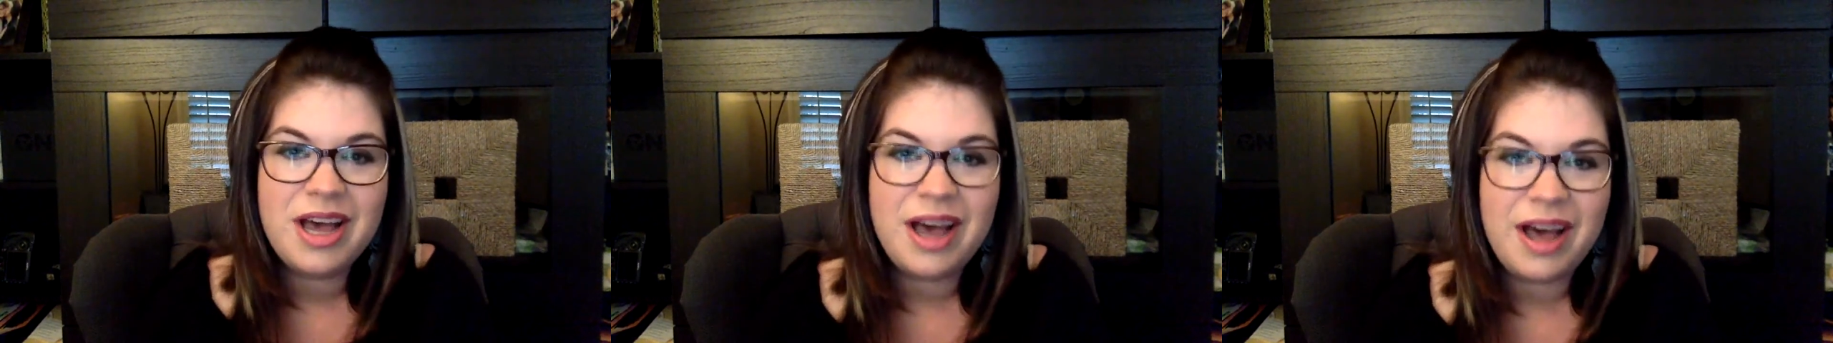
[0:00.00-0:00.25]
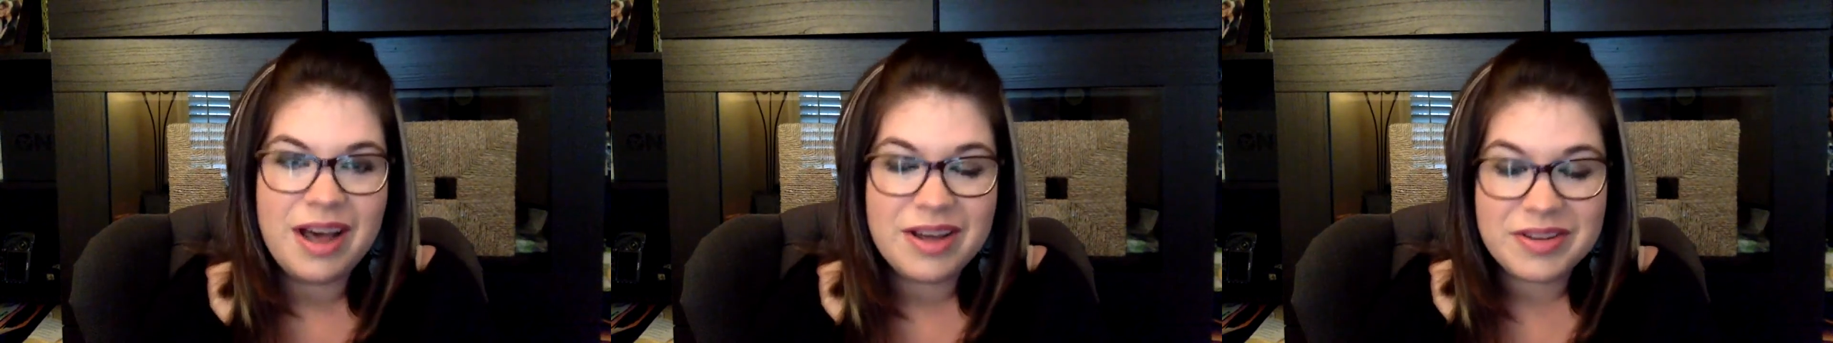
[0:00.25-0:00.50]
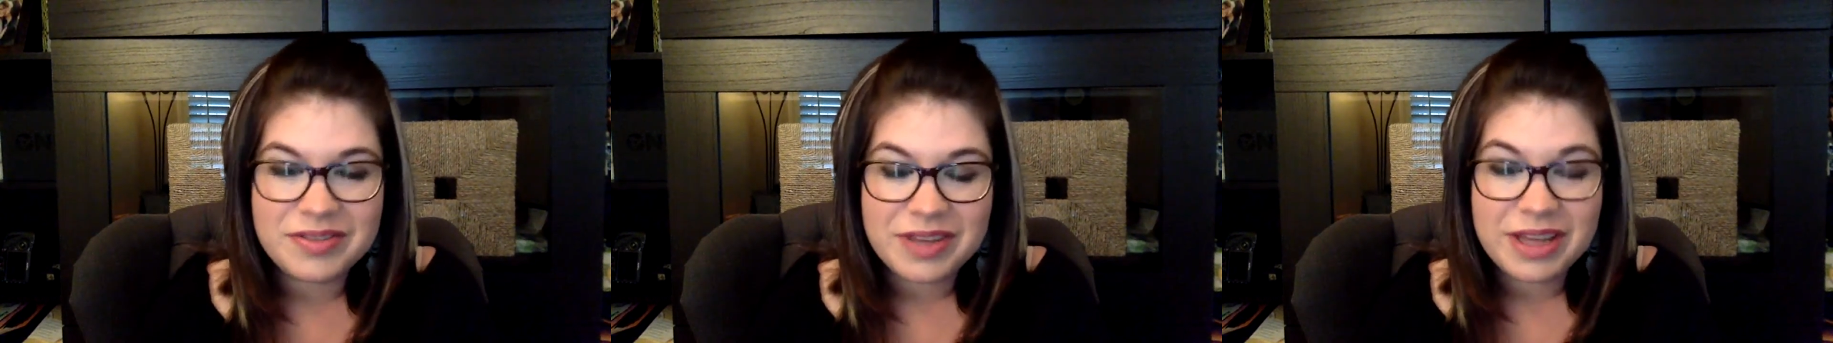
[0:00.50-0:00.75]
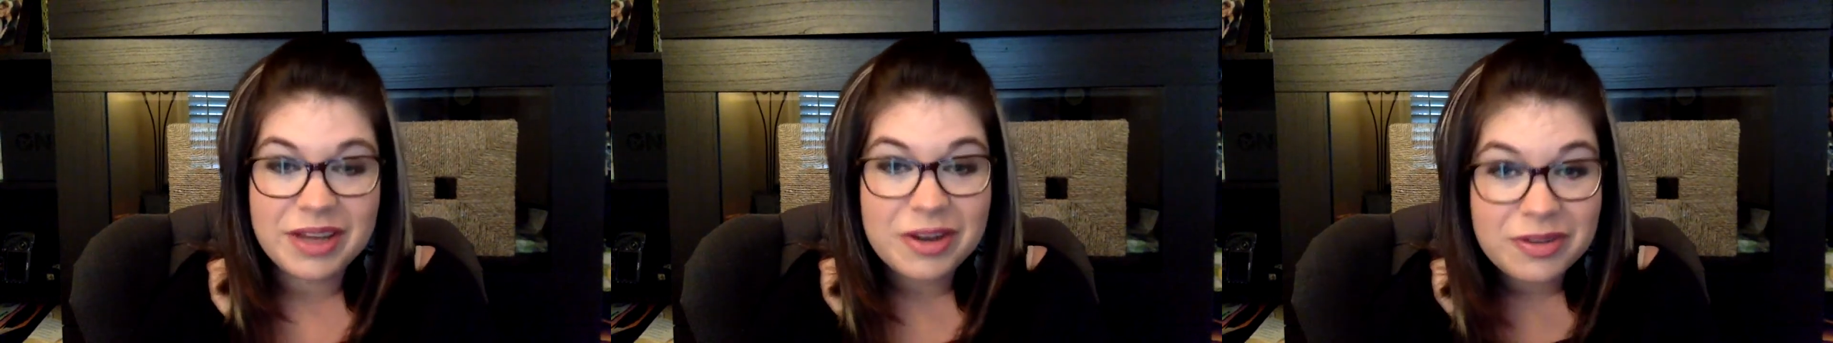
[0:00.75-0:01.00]
of
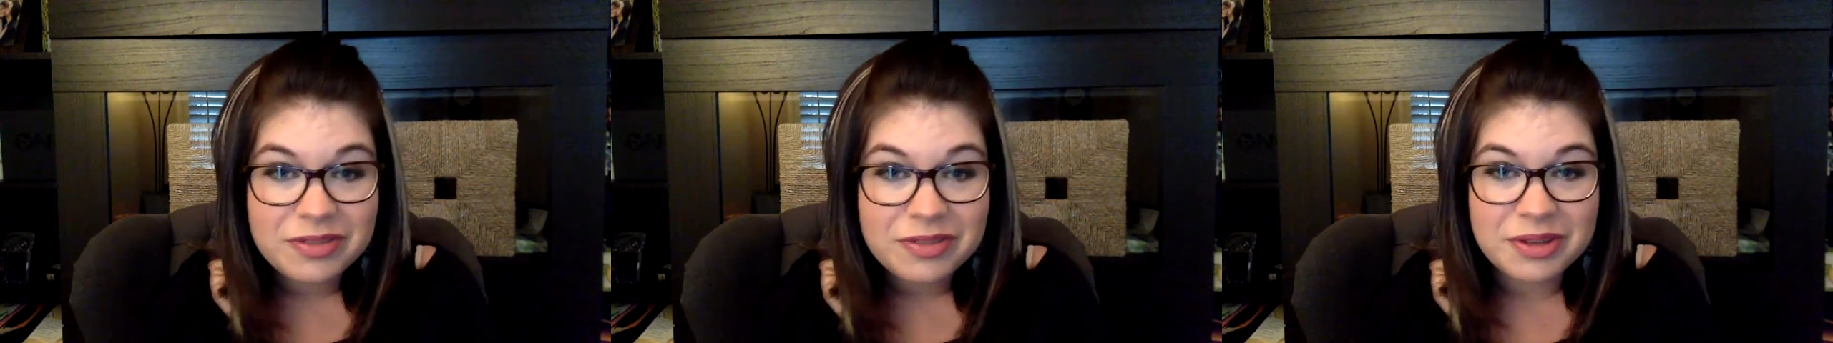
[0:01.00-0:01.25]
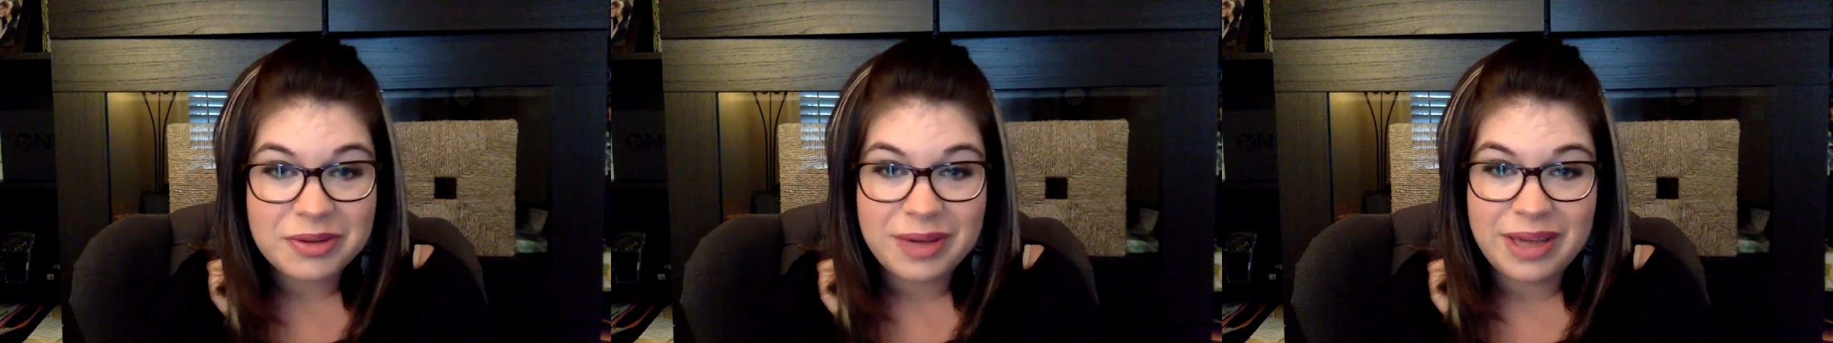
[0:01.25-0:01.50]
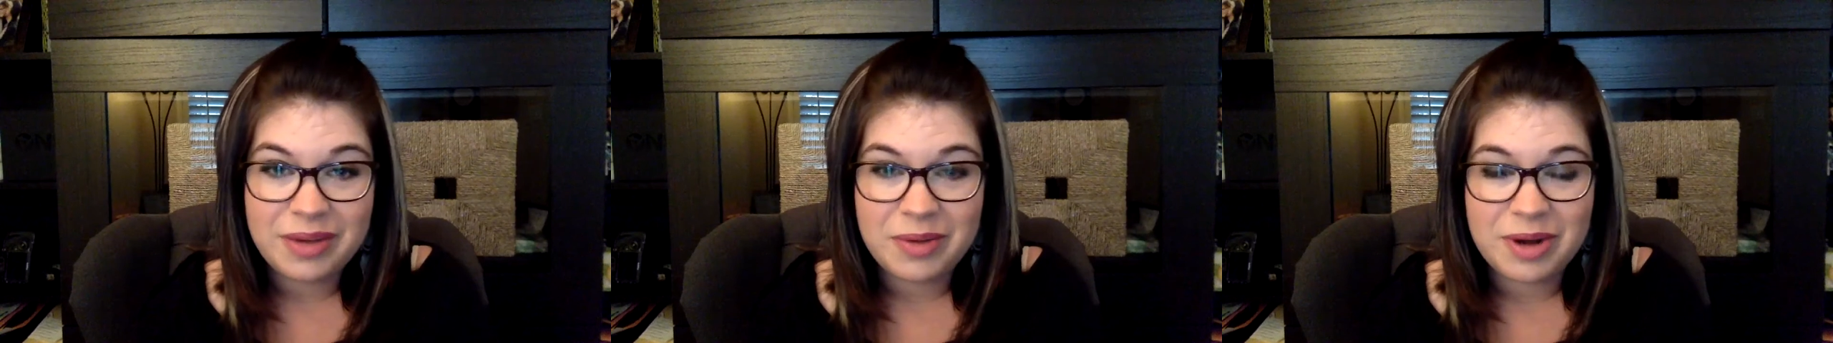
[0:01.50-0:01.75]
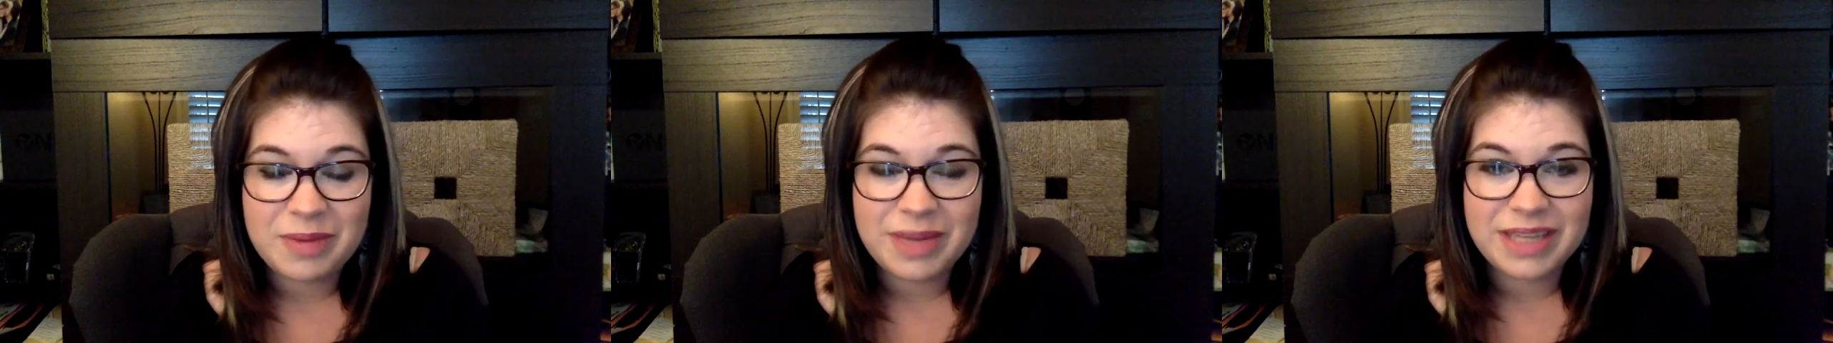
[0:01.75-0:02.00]
interviewing
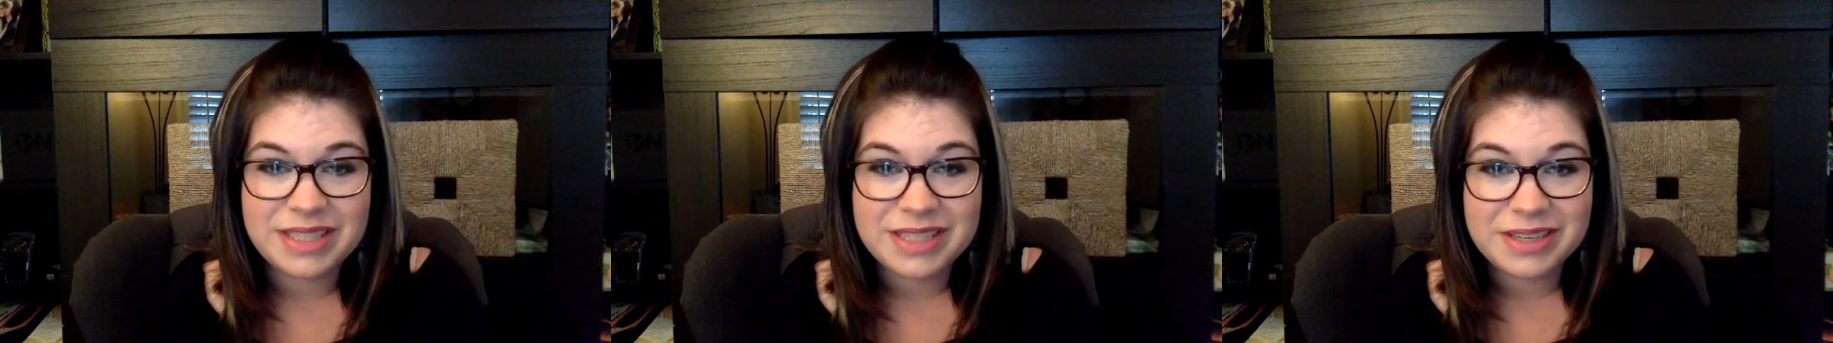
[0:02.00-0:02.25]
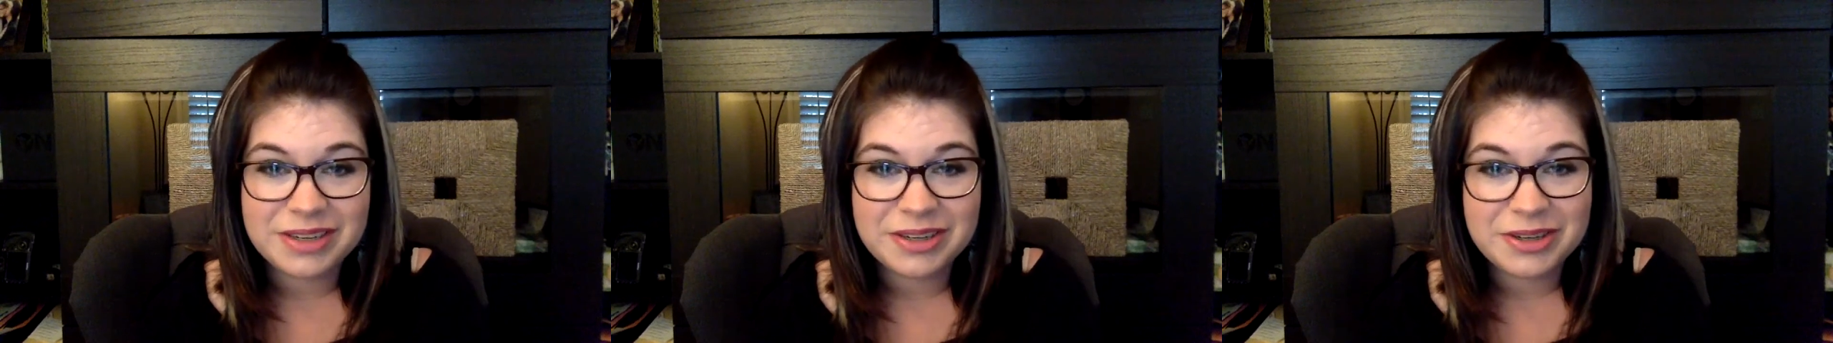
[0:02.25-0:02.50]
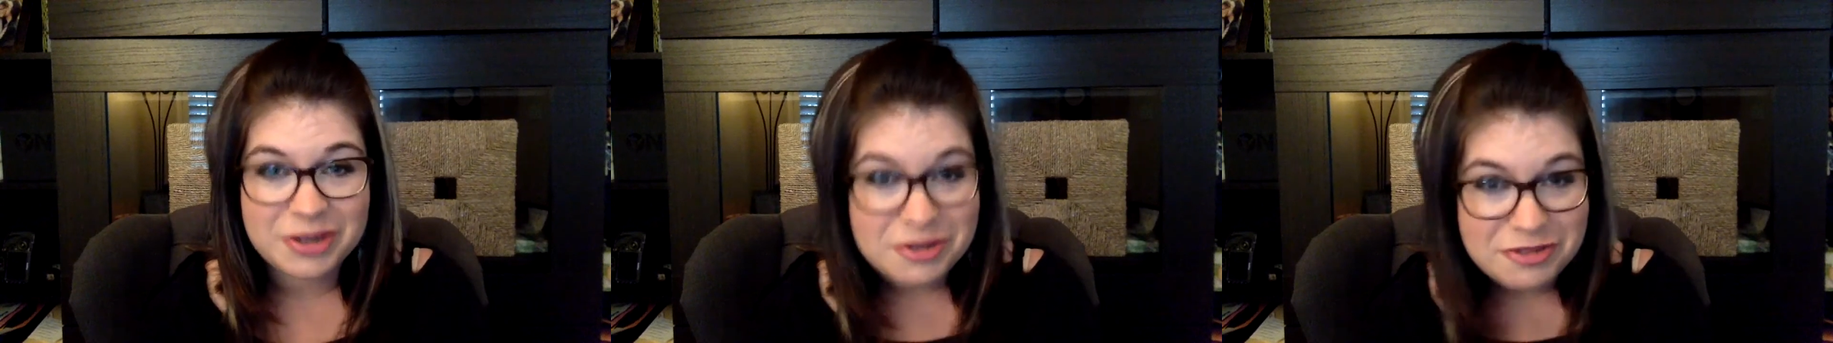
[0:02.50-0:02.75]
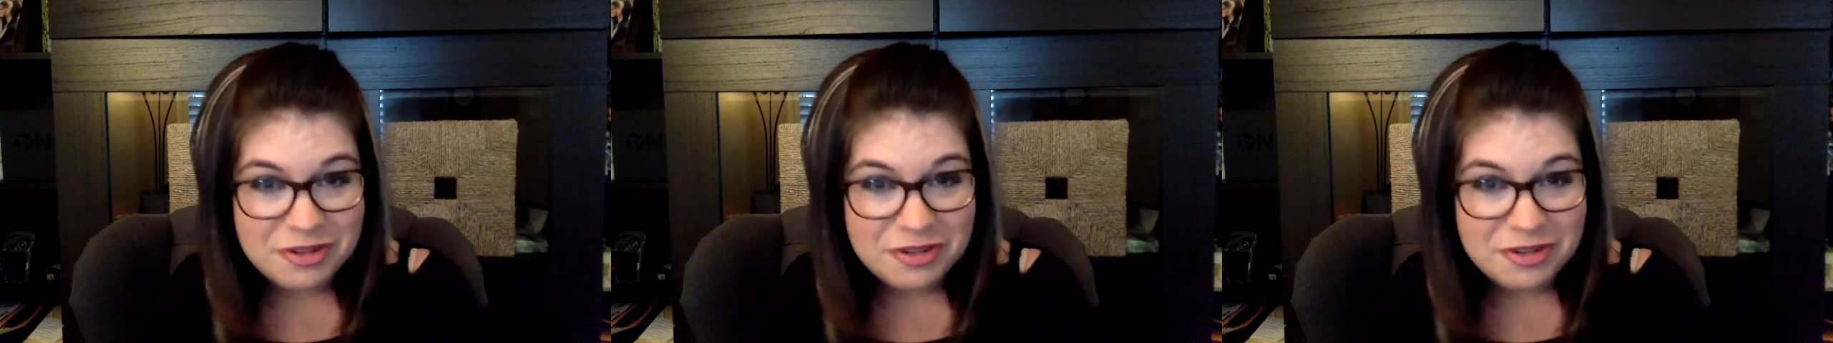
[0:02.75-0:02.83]
one of my dear new